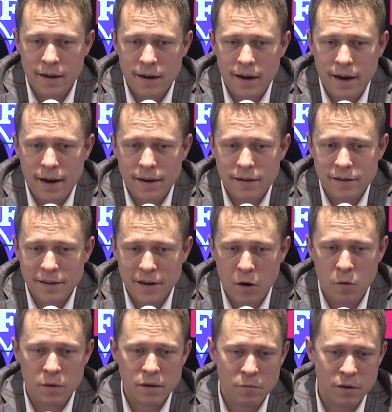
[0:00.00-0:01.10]
and you
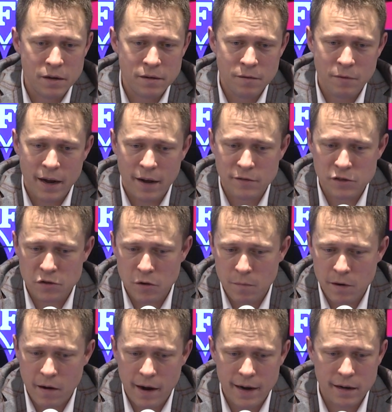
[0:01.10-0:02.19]
know, we have a Zoom
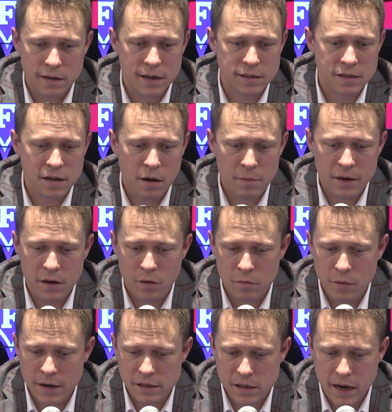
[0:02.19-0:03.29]
with our analytics company on
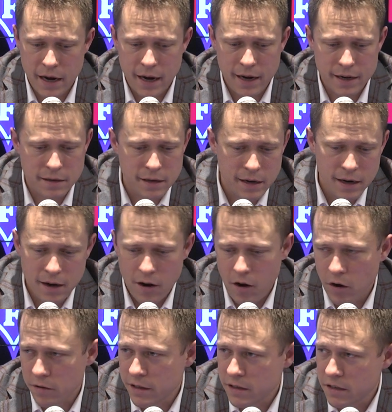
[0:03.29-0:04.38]
Wednesday and
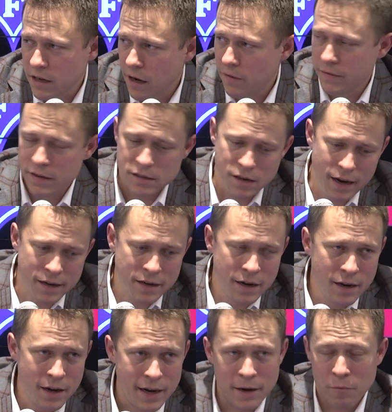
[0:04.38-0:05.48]
all this stuff, and it's like,
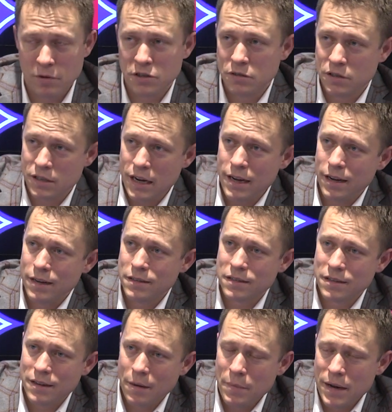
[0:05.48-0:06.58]
and what you see
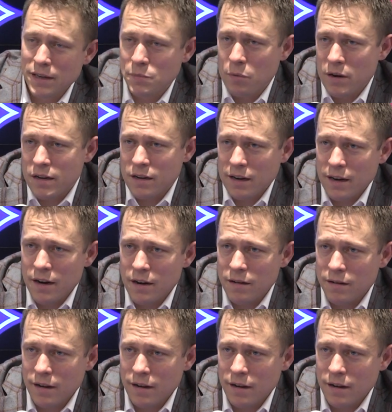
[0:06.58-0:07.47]
is, I mean, it's pretty clear.